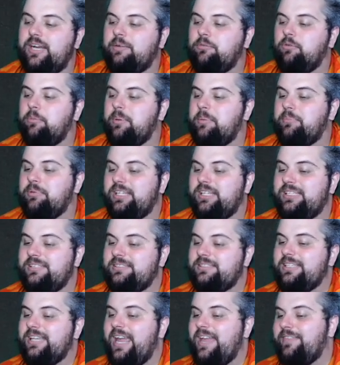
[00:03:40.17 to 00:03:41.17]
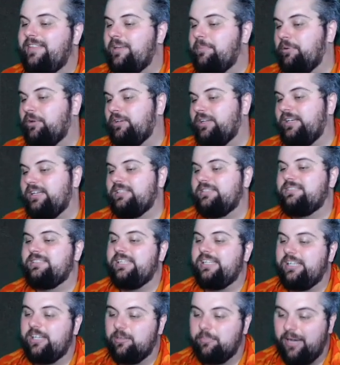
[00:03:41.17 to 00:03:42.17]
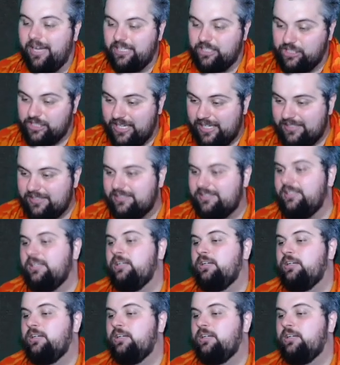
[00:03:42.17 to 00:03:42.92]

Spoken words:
will be pleased to gain the ability to see nearby chests,